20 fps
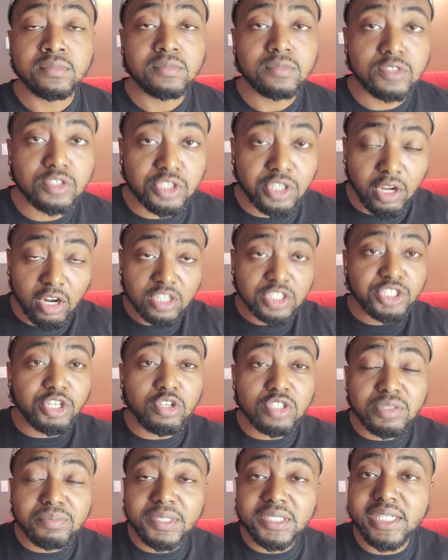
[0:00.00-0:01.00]
Should her
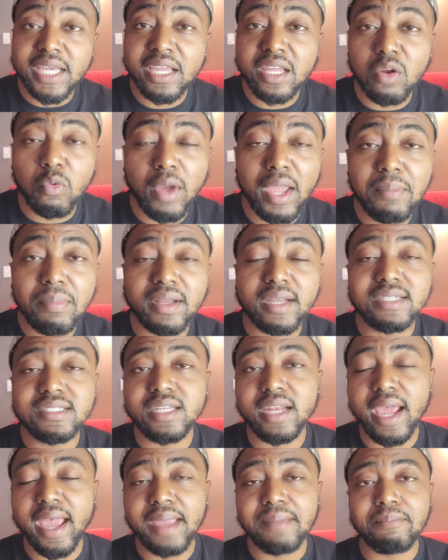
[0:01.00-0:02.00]
children be taken away because of
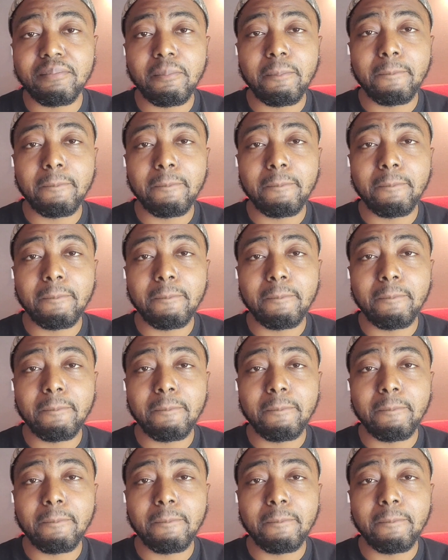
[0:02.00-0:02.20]
that?